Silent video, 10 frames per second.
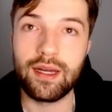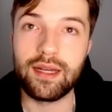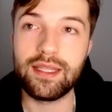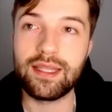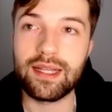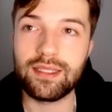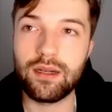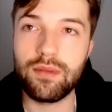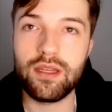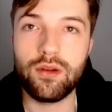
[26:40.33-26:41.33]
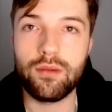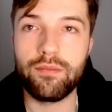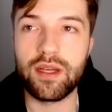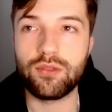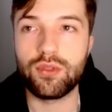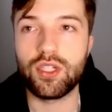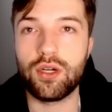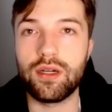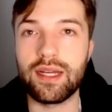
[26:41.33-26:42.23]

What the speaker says: I think that's going to be your best return.